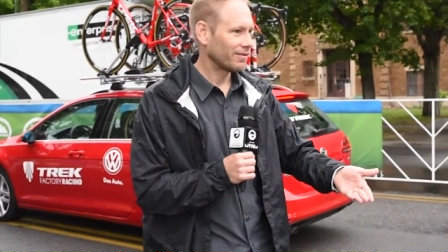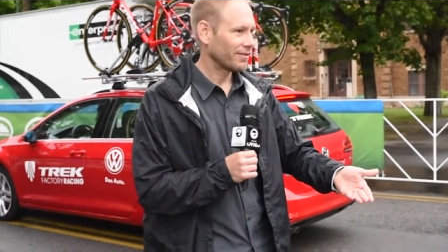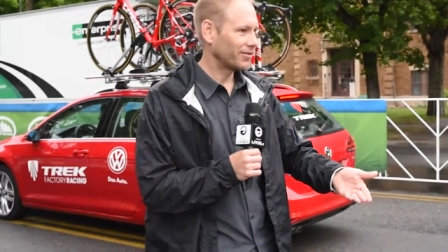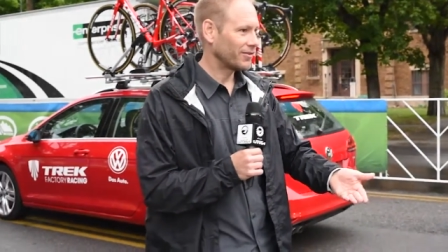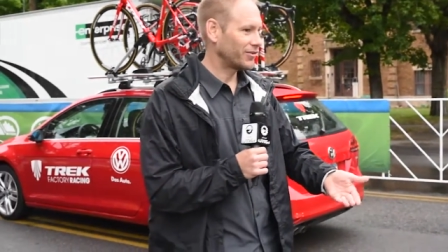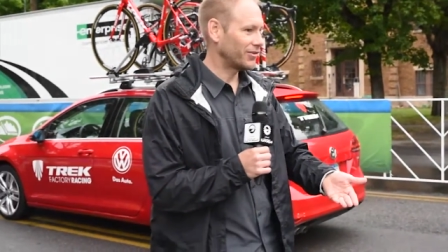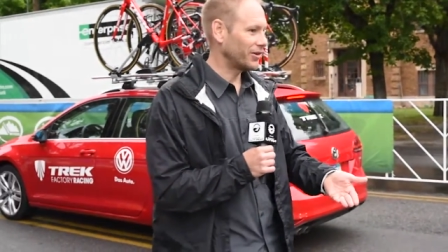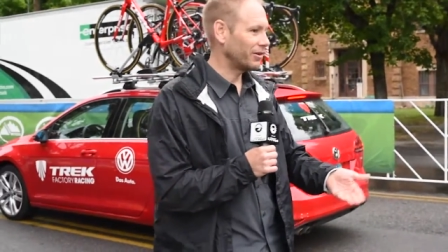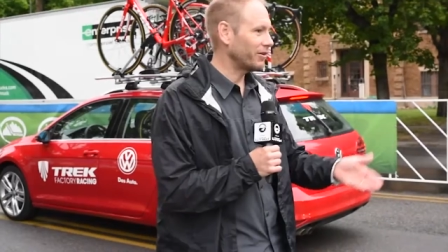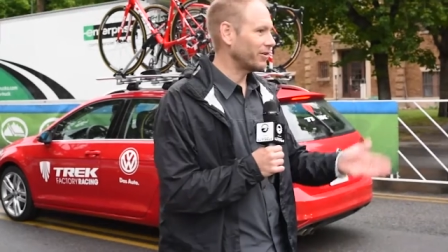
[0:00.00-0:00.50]

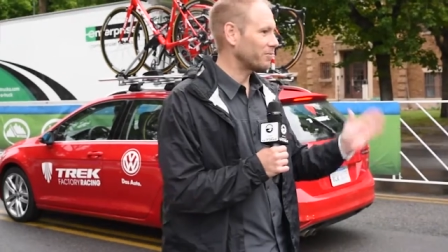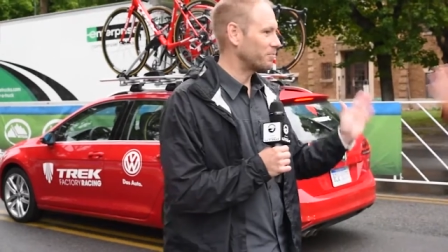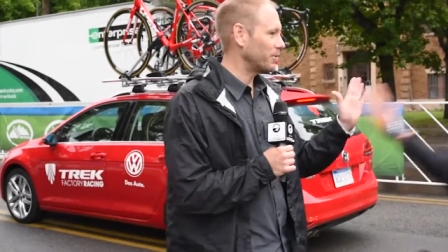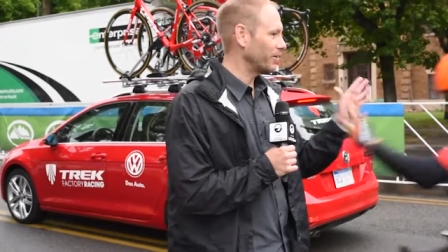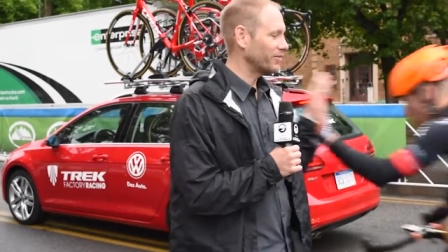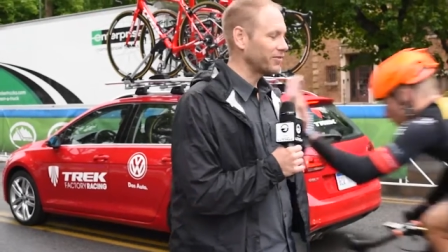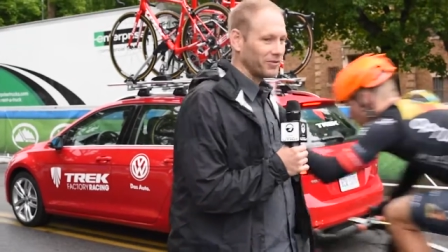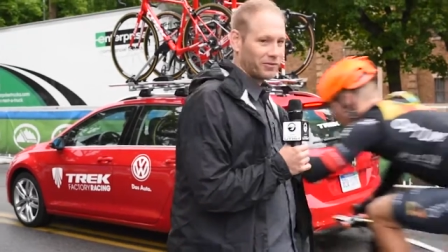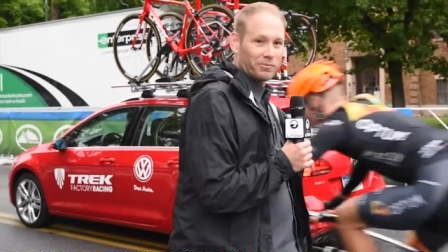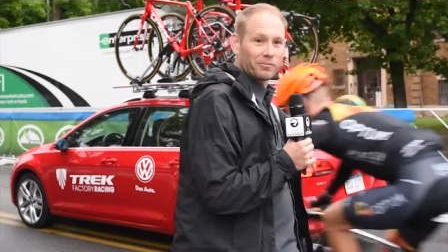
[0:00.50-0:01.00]
serious
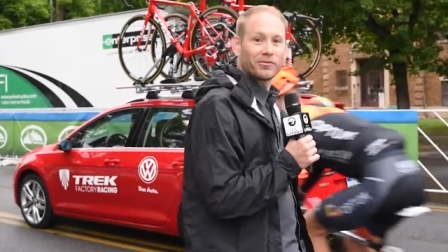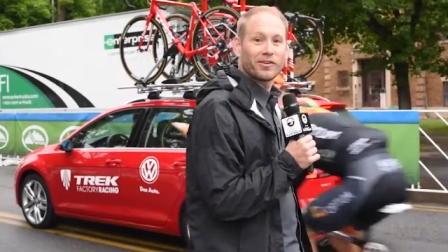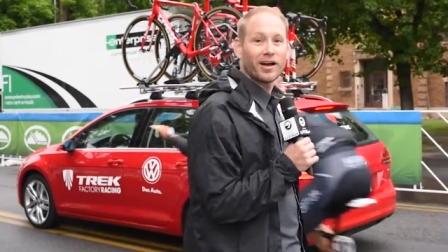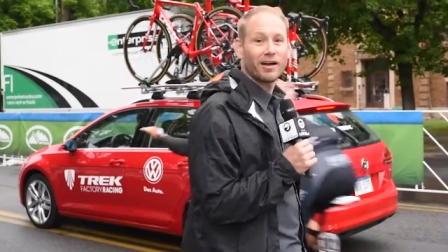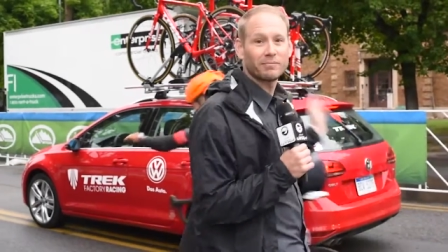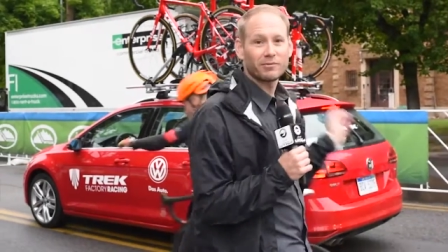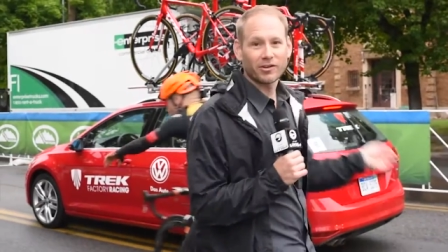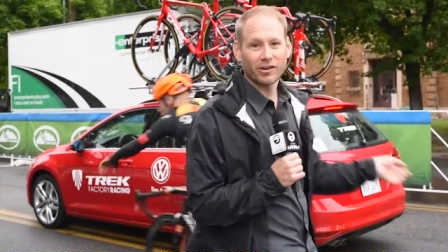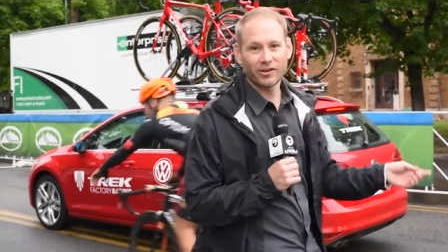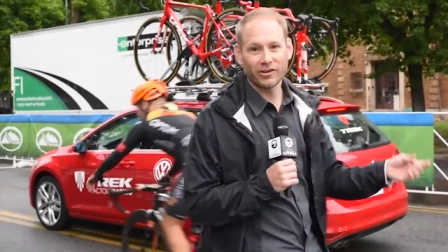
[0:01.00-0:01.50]
business from
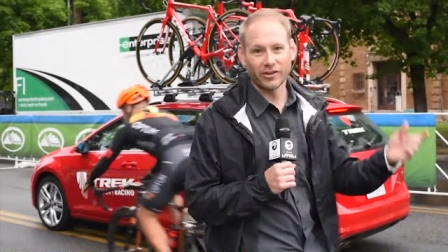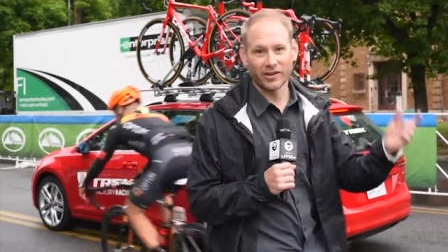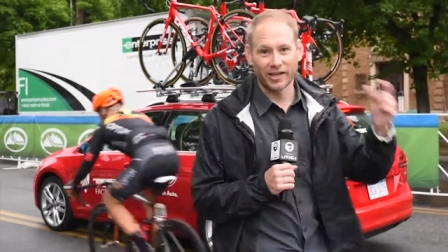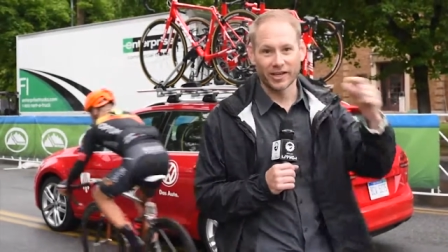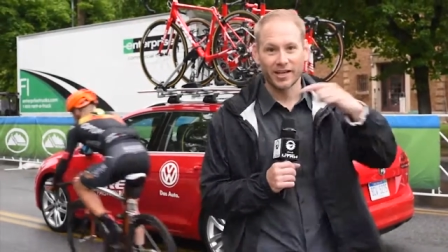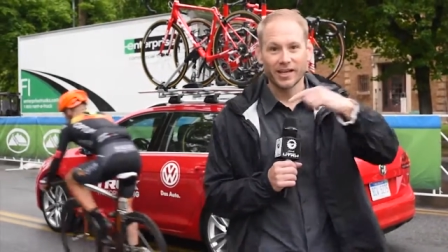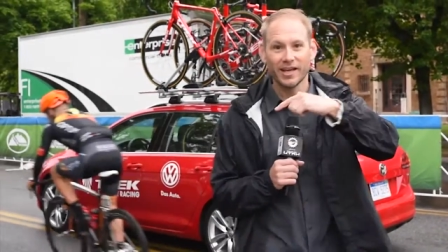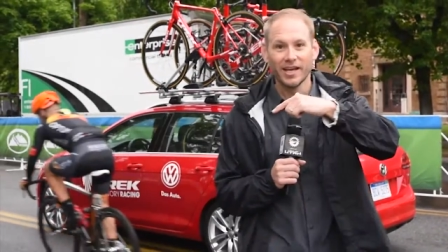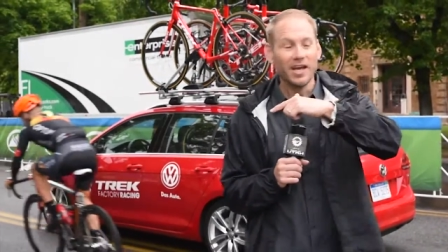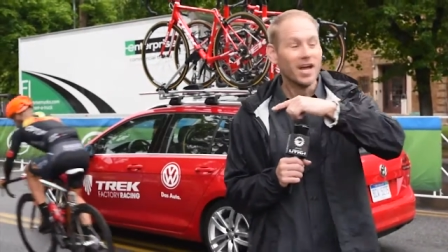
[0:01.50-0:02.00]
Tom
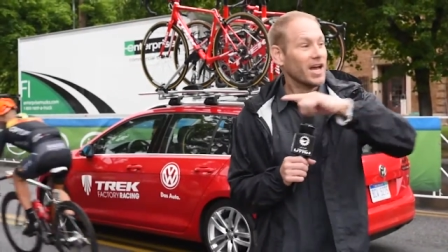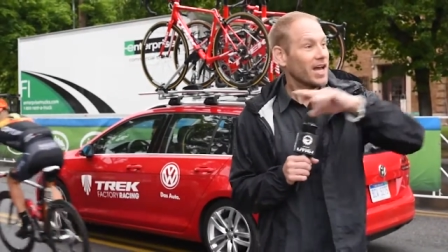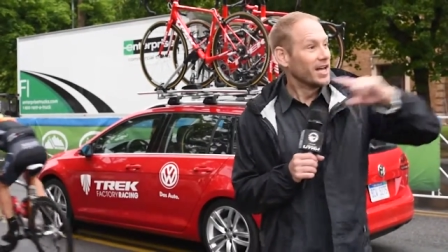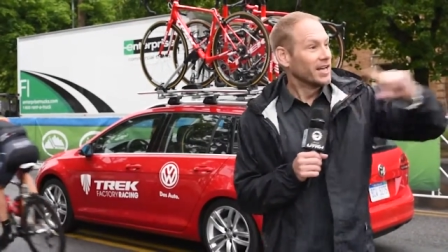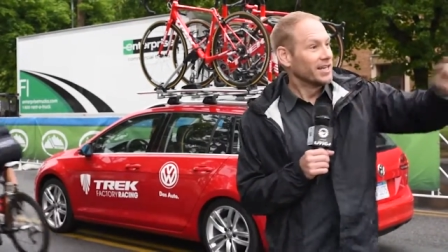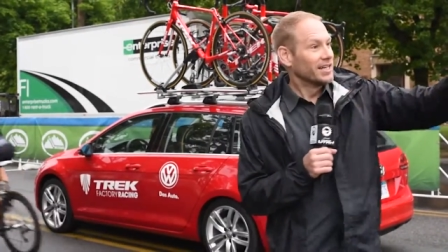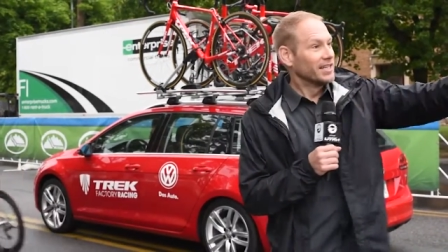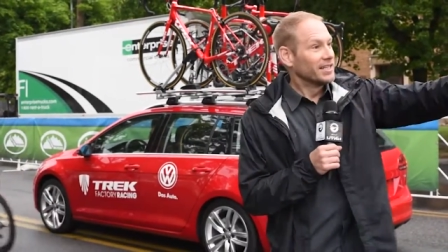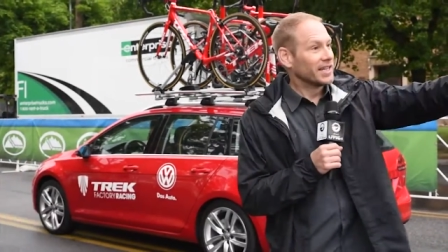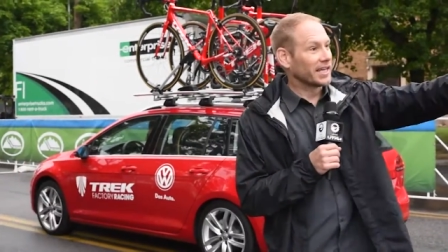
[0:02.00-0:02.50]
Holiday.
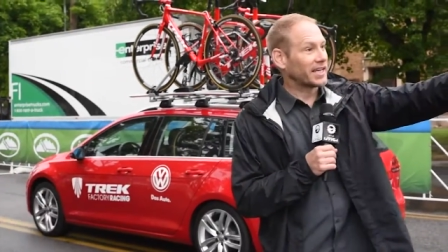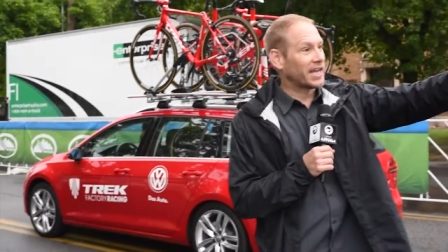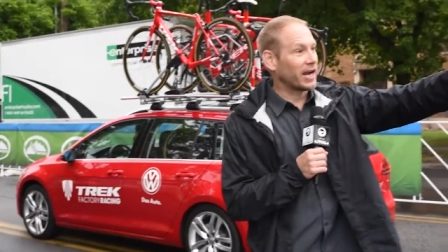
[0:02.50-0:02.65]
The